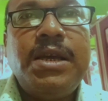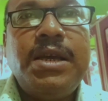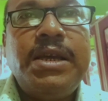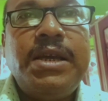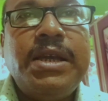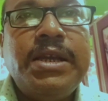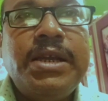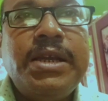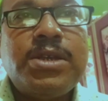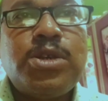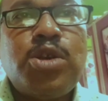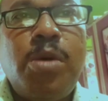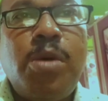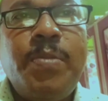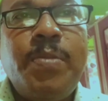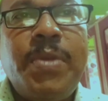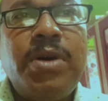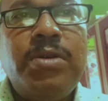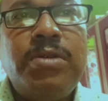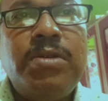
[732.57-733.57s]
In this
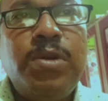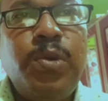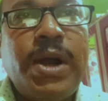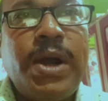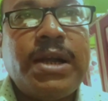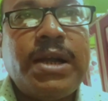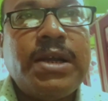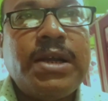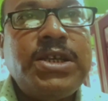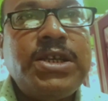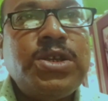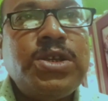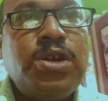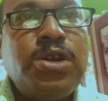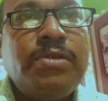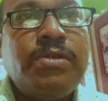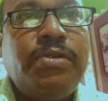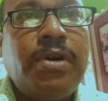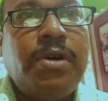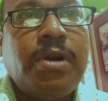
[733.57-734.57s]
compound, water is
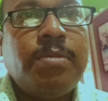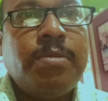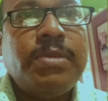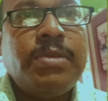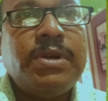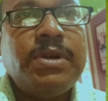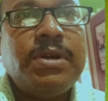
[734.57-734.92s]
not formed.